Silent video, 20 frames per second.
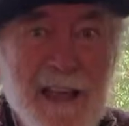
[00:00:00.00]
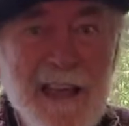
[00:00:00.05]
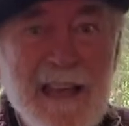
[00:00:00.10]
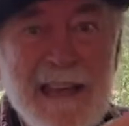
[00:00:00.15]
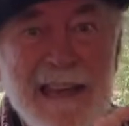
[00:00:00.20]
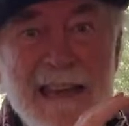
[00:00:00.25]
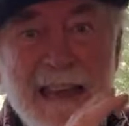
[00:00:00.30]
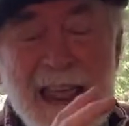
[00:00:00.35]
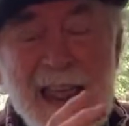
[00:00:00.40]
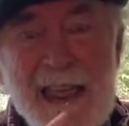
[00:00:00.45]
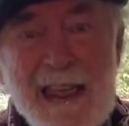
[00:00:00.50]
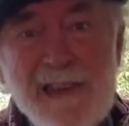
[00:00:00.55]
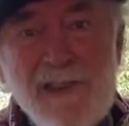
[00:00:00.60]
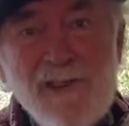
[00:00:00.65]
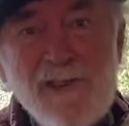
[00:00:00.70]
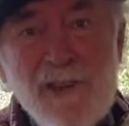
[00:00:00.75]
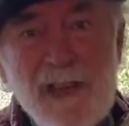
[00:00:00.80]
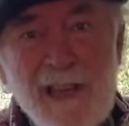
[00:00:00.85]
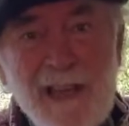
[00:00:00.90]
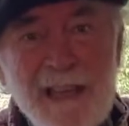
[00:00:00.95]
in
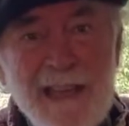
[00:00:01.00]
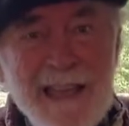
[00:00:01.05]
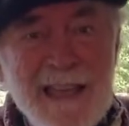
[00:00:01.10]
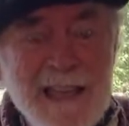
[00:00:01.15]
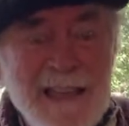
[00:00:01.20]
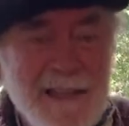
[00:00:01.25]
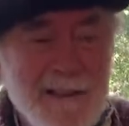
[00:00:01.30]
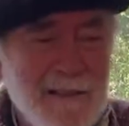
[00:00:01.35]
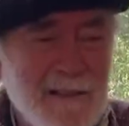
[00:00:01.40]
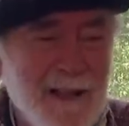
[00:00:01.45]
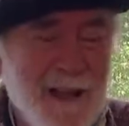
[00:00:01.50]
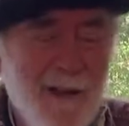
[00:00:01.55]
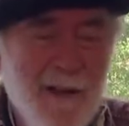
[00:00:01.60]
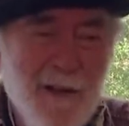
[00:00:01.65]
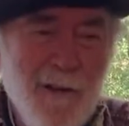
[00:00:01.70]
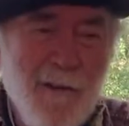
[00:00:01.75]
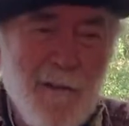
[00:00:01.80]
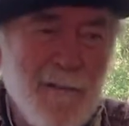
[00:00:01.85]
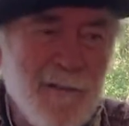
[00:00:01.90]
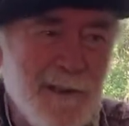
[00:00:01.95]
Asia,
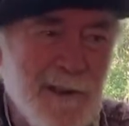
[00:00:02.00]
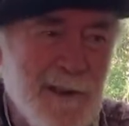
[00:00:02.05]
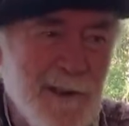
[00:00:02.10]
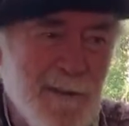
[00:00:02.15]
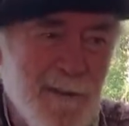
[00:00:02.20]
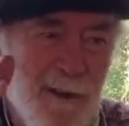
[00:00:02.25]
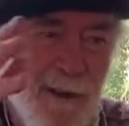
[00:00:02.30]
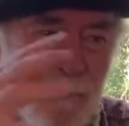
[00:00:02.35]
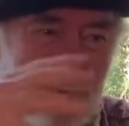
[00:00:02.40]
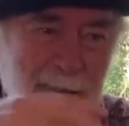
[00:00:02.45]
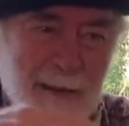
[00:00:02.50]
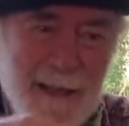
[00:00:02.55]
all over Europe,